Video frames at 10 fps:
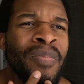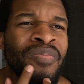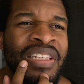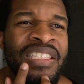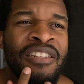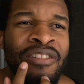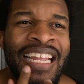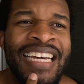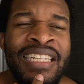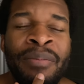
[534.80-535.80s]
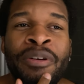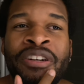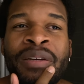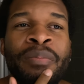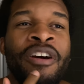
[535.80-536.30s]
Latin
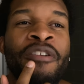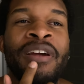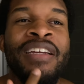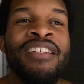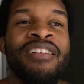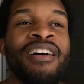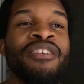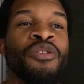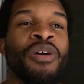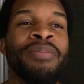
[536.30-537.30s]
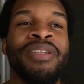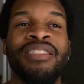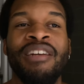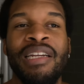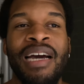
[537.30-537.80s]
American part right here. I don't know. I've
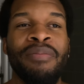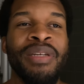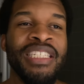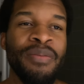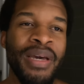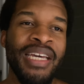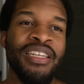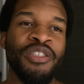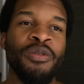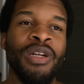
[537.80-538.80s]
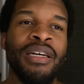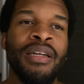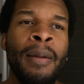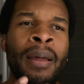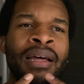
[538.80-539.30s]
been debating, should I
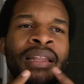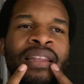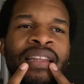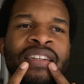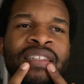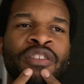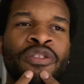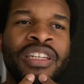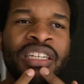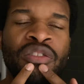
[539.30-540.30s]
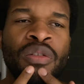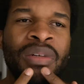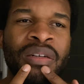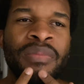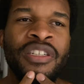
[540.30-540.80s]
let it connect to
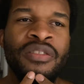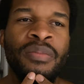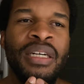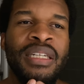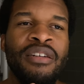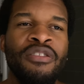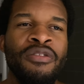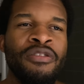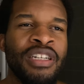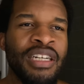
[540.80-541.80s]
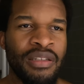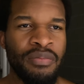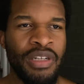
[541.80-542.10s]
my beard button or not?